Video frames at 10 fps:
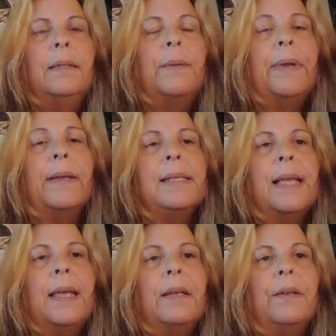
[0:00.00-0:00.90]
I'm not
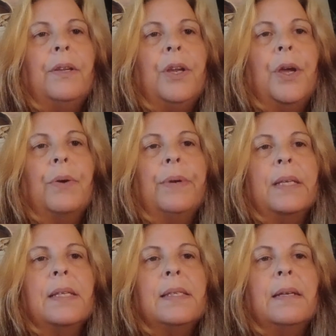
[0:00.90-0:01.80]
saying,
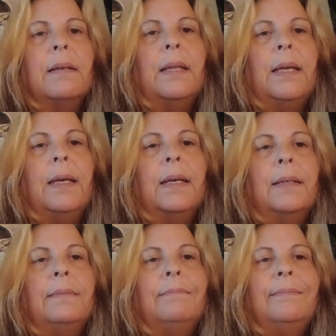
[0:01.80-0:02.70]
necessarily
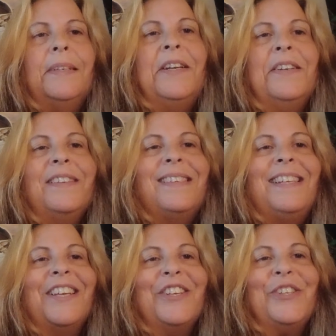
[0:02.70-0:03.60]

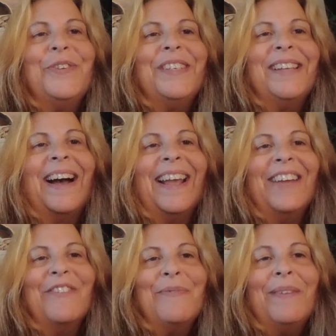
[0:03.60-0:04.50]
sticking to a
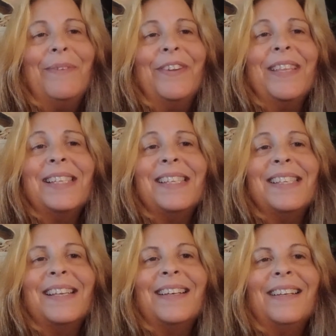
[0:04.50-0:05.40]
diet. Remember, this
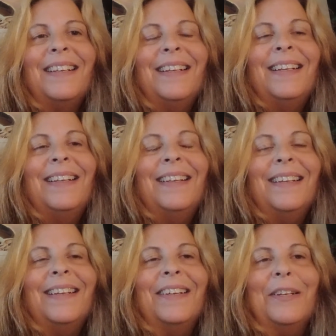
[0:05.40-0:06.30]
is a
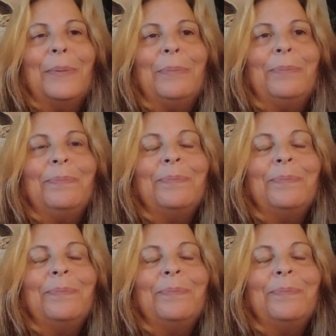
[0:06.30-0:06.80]
um